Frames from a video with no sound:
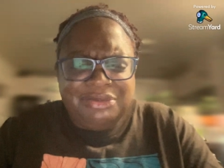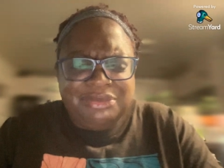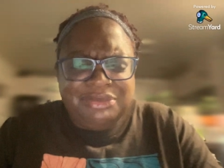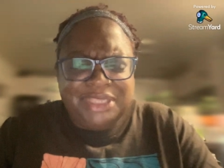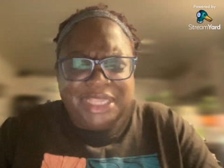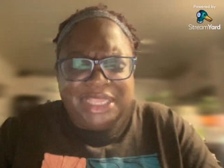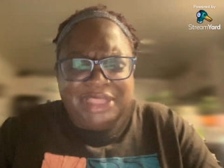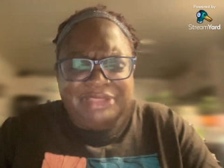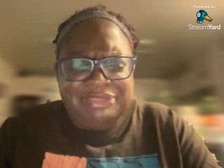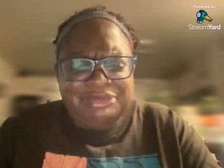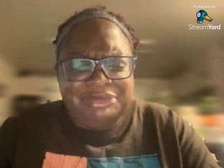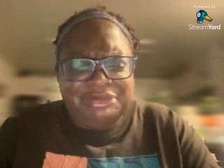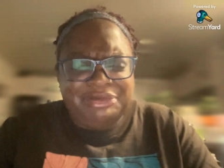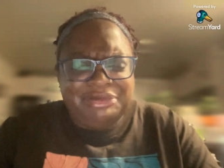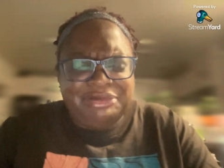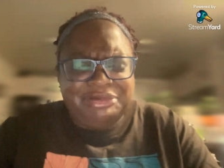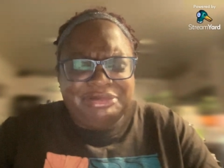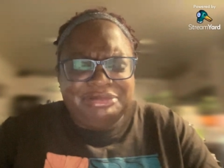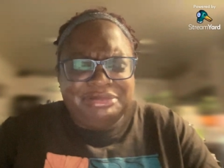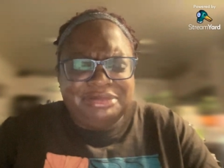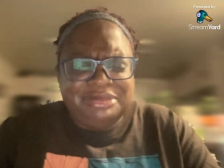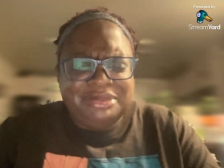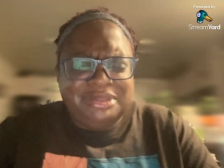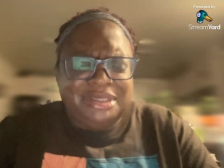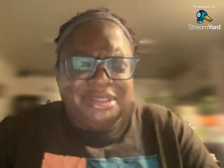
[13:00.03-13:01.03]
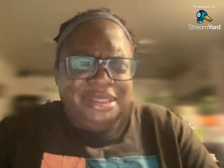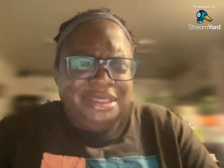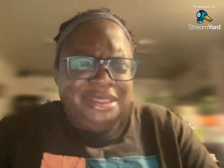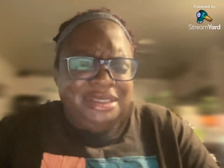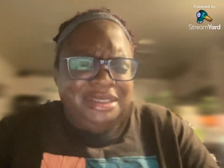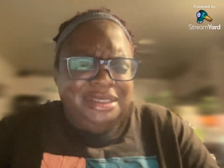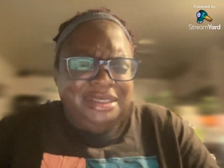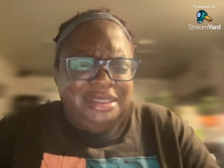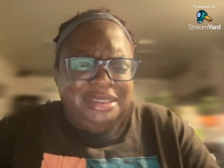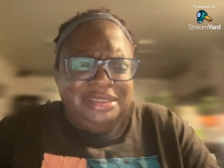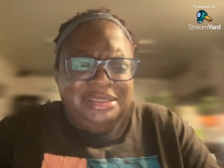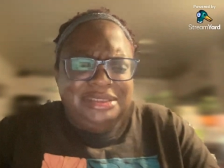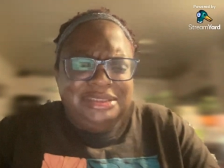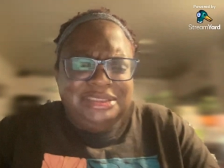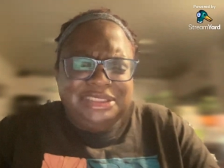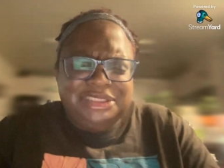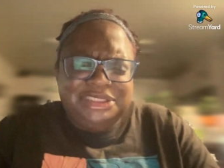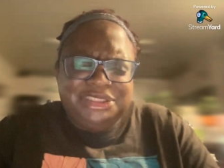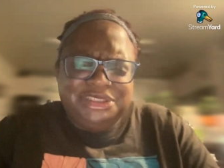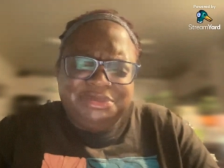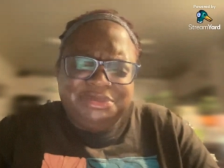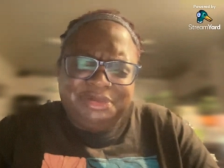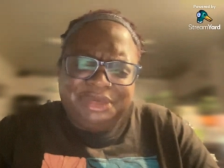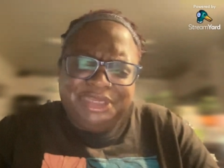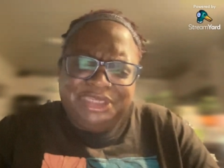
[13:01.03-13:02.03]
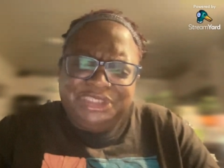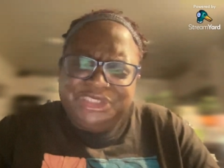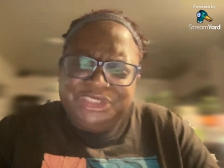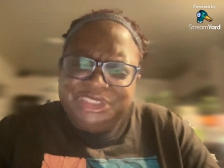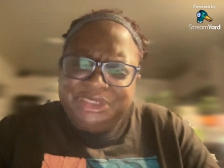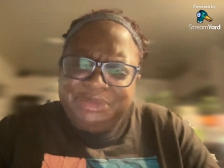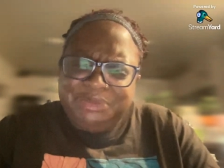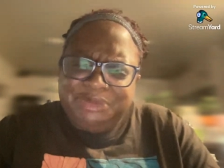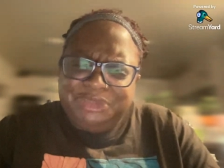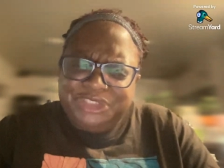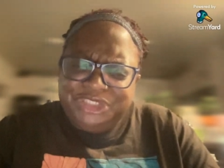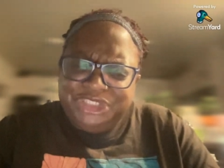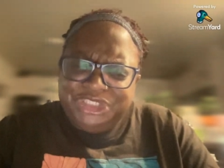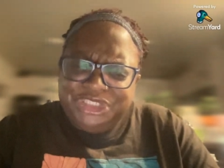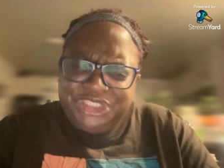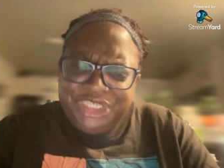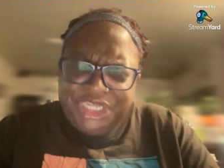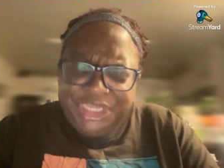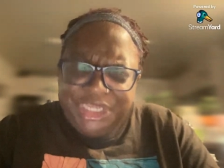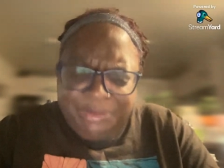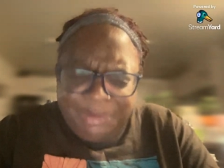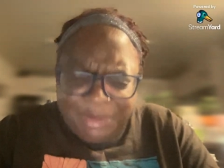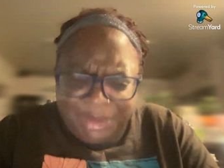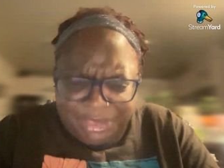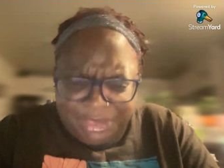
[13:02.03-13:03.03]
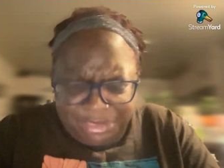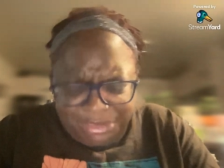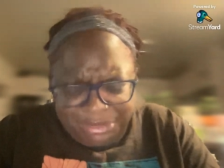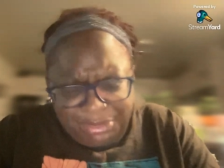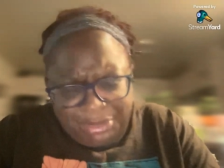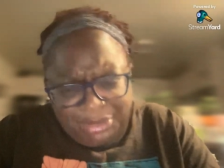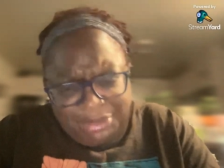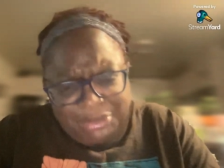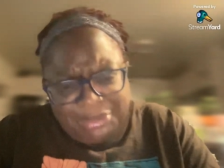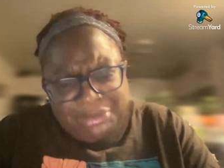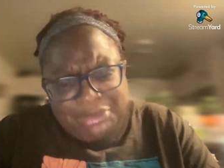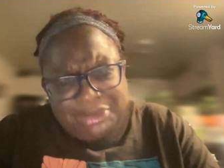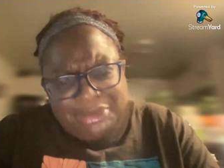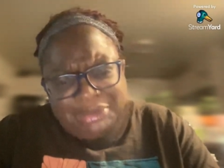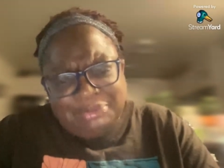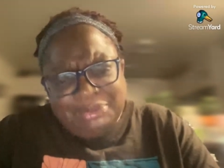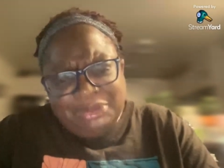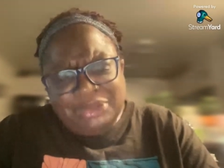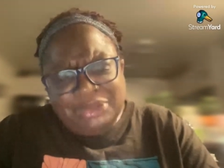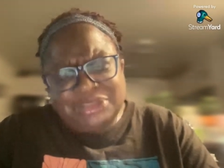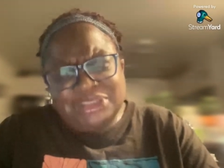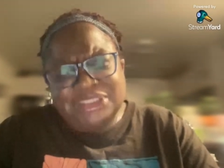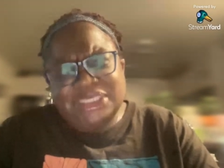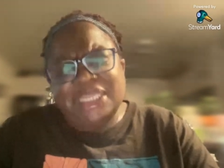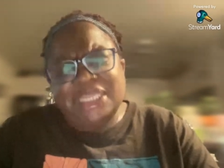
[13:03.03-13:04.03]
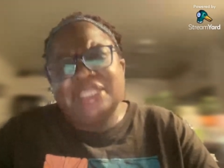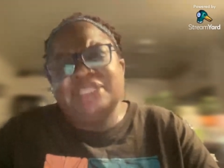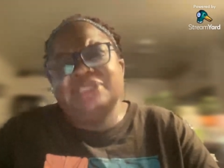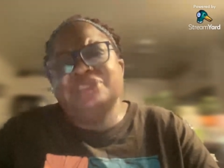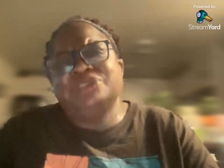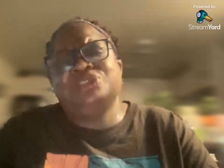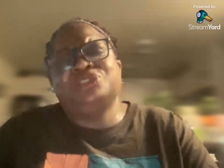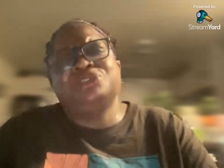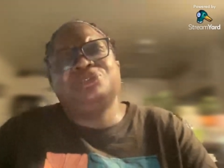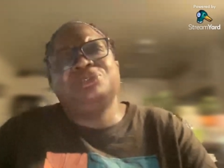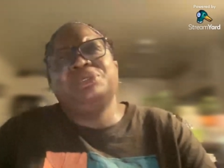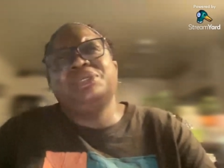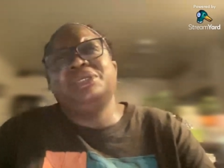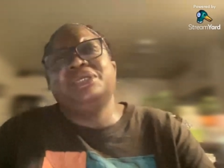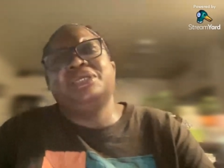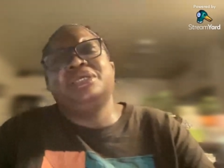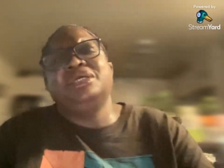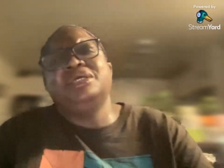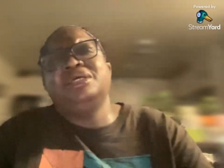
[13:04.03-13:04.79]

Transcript: nother situation what she went through in the music industry.